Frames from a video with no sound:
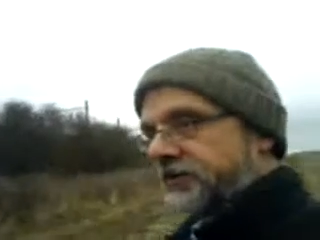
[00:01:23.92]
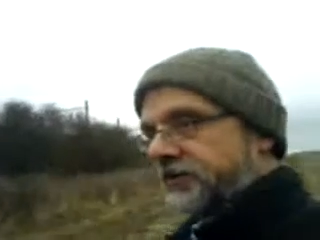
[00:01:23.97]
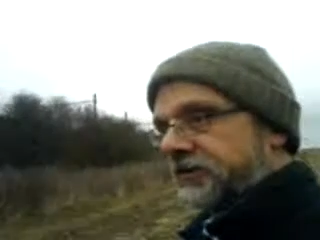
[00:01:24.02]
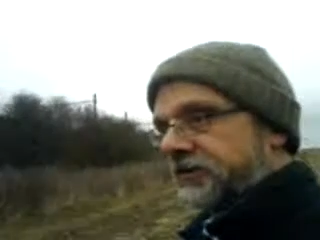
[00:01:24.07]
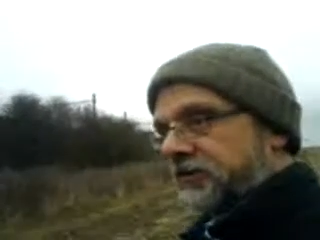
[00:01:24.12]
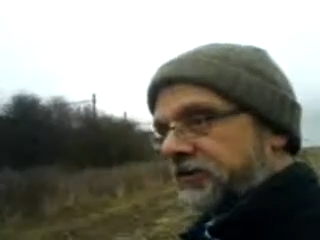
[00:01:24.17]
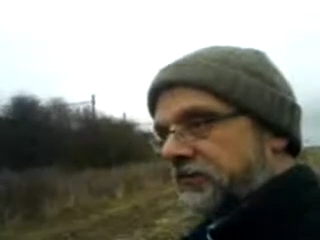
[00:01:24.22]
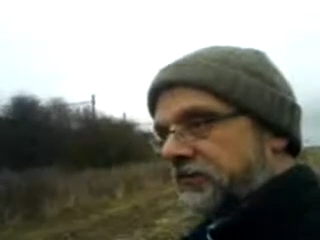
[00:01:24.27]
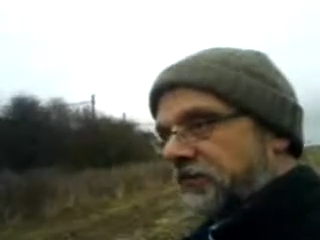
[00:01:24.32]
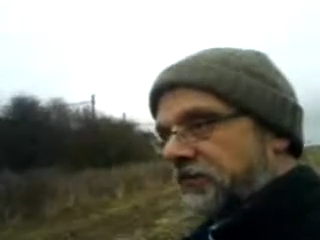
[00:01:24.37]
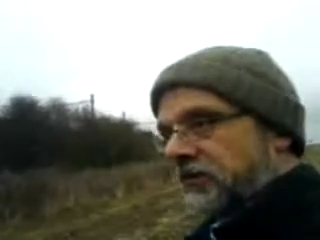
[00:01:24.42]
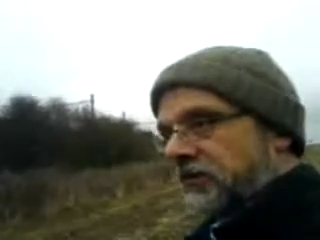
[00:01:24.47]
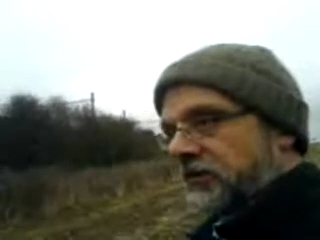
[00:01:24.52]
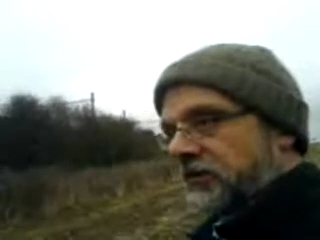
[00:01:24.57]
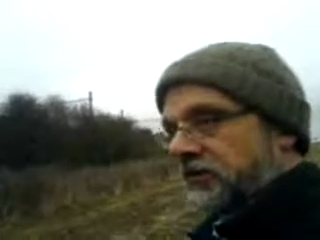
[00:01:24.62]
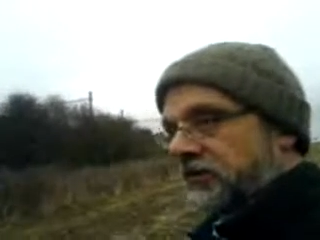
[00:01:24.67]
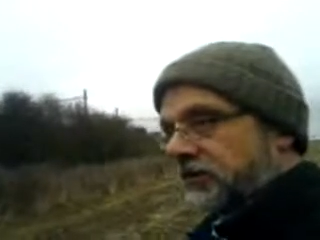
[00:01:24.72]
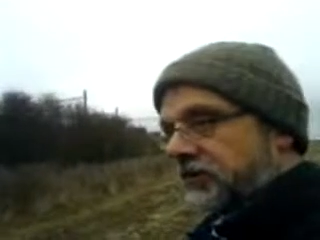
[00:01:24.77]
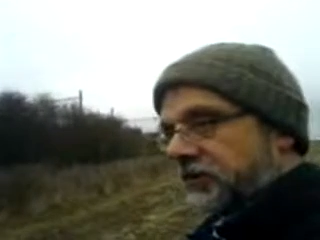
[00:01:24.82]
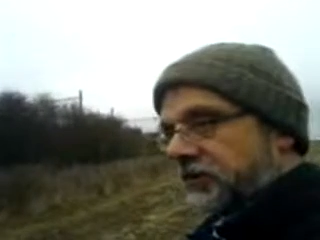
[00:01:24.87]
is,
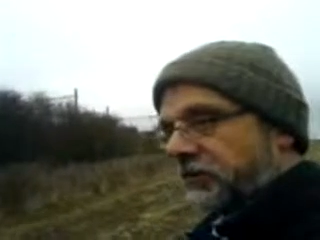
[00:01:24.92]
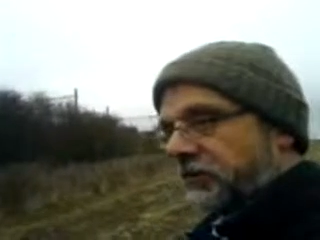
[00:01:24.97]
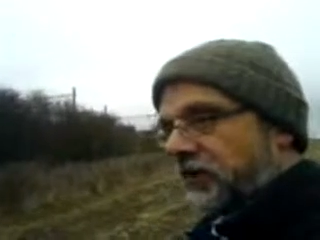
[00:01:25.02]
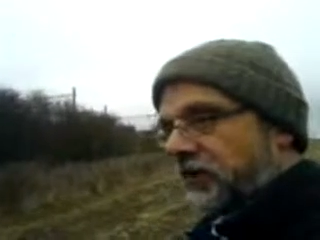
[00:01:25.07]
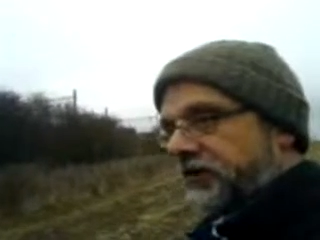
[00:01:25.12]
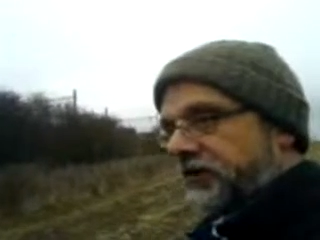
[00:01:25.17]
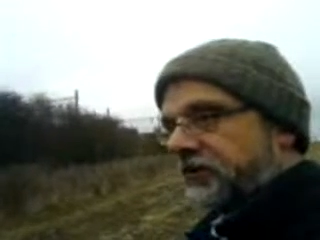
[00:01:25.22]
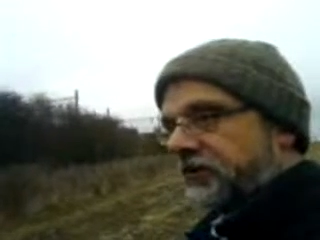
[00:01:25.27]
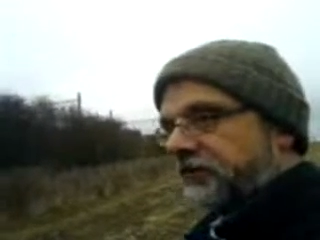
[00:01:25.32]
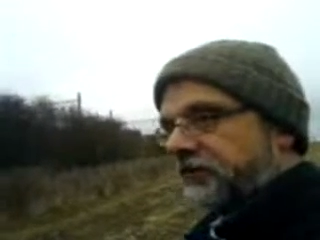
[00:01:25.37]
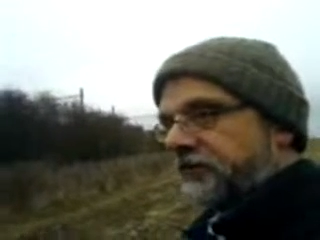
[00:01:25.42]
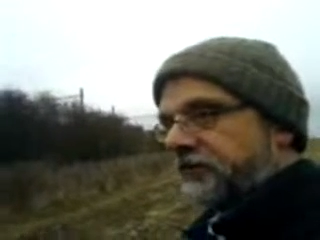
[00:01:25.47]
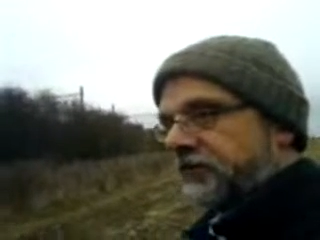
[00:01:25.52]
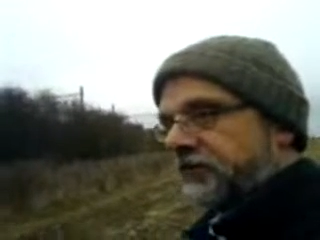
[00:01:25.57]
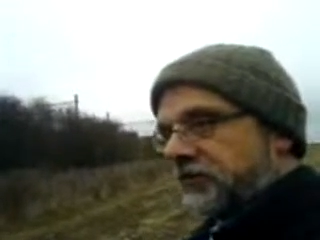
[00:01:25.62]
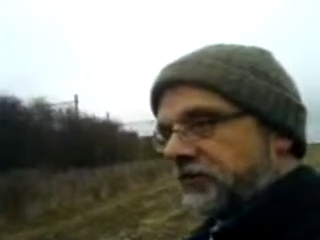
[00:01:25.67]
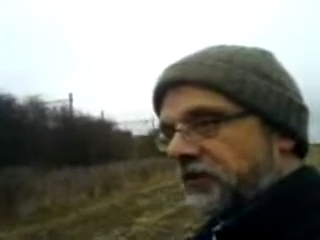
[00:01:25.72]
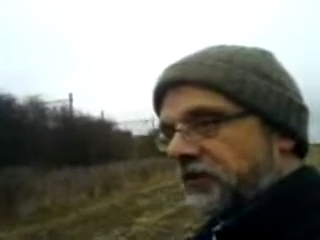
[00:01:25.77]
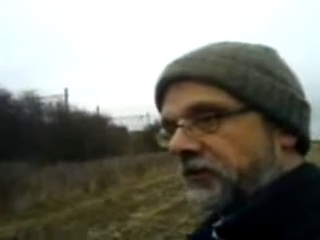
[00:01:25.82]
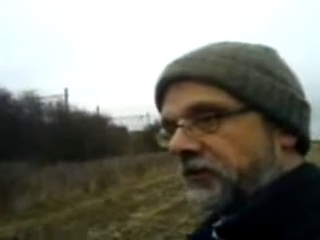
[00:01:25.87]
is just part
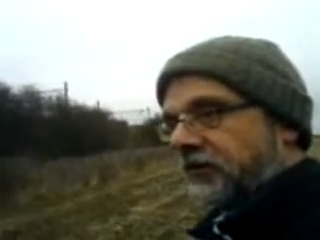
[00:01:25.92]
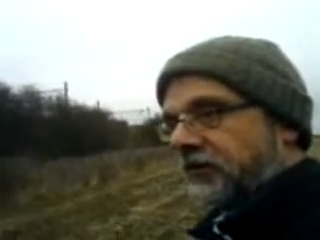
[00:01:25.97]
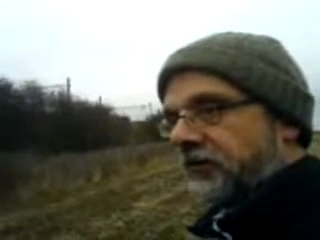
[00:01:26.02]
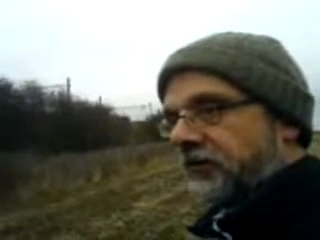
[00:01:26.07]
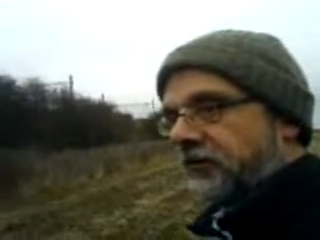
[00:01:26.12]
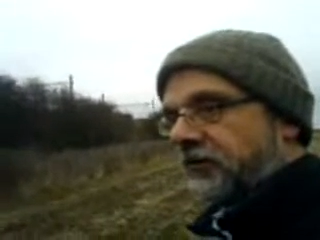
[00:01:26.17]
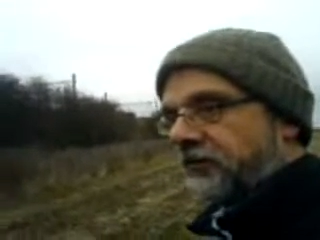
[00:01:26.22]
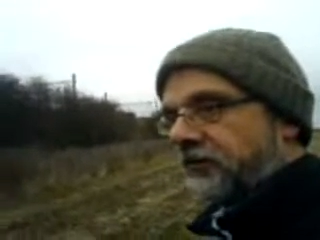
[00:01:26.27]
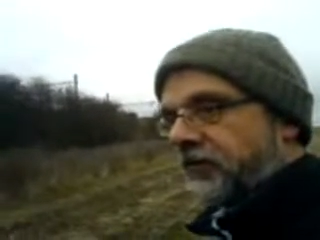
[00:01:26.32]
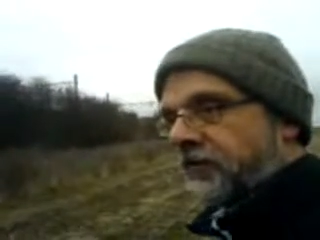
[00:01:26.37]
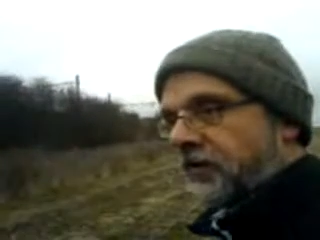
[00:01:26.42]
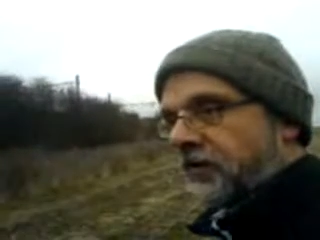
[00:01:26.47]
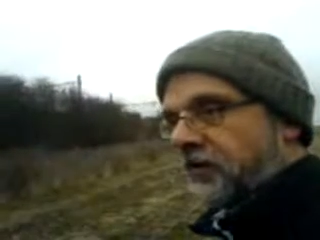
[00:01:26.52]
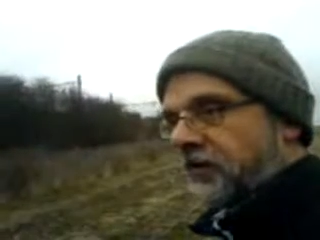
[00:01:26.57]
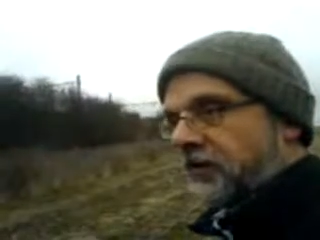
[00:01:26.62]
of human